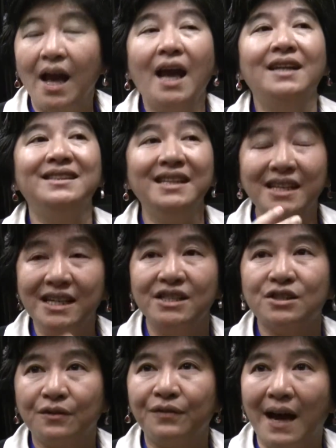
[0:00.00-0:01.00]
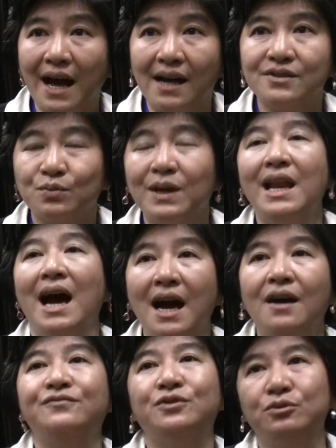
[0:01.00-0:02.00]
And each of us will
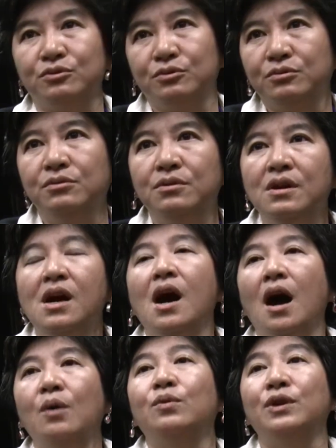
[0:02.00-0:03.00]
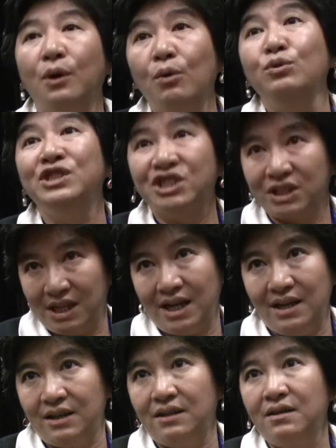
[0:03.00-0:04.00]
have to do our own
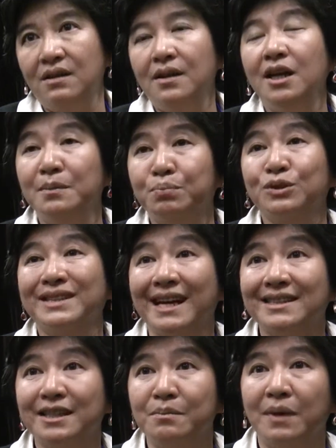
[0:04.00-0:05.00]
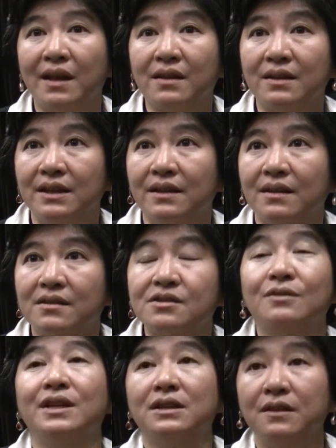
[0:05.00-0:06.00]
share in protecting Mother Earth
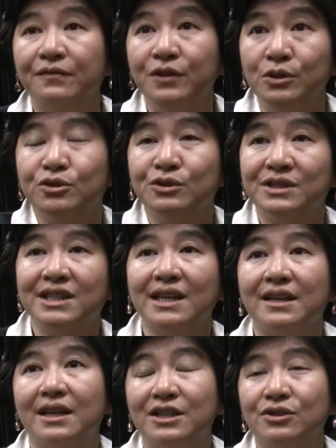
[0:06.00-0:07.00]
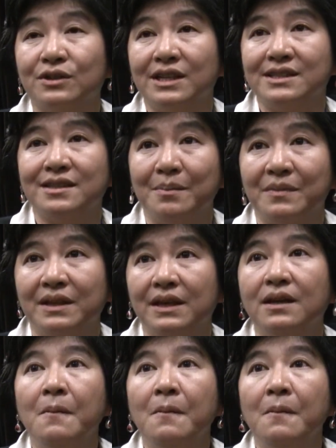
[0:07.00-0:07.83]
so that the future generation has something.